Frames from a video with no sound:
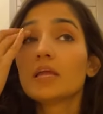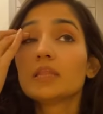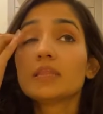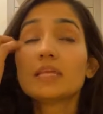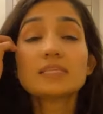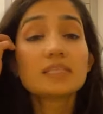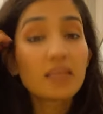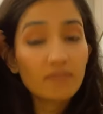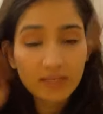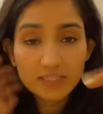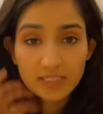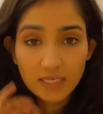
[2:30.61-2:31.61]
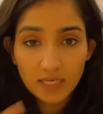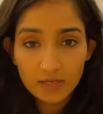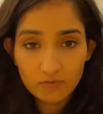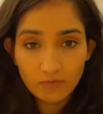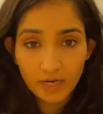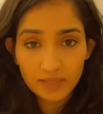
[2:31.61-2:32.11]
This give and
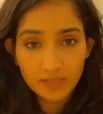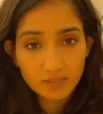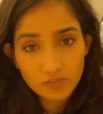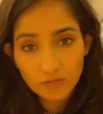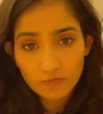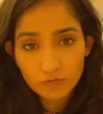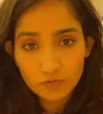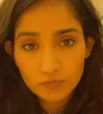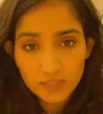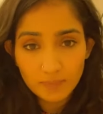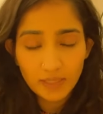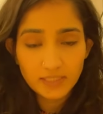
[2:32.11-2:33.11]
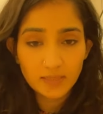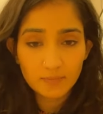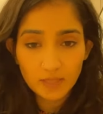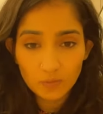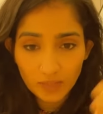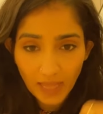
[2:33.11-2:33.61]
take, right? That if you do something
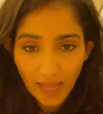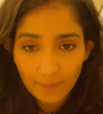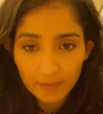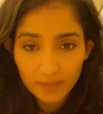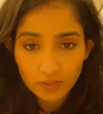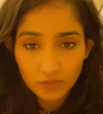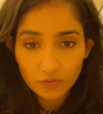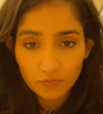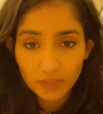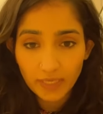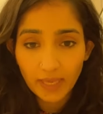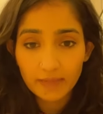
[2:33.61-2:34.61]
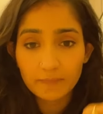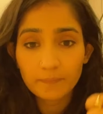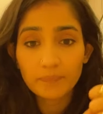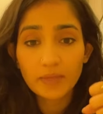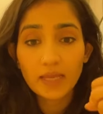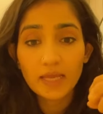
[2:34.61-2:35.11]
will happen to you again,
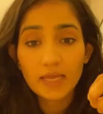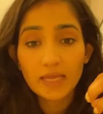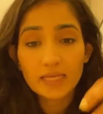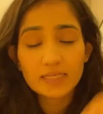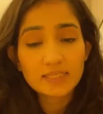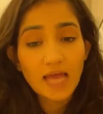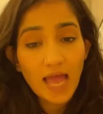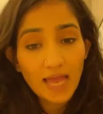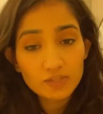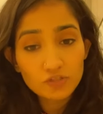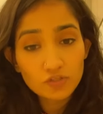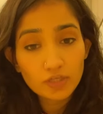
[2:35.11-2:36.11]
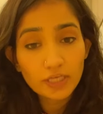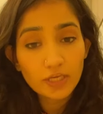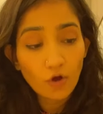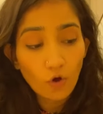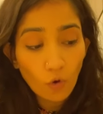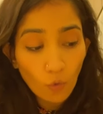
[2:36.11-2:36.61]
is
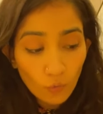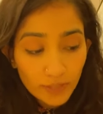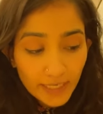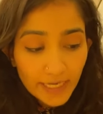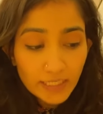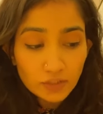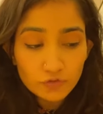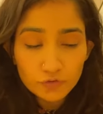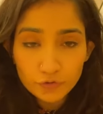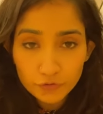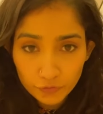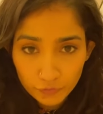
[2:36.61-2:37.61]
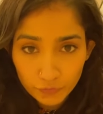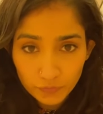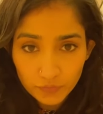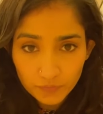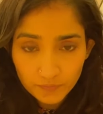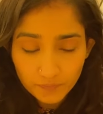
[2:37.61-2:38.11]
actually only
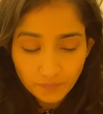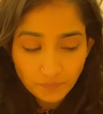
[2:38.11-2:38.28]
true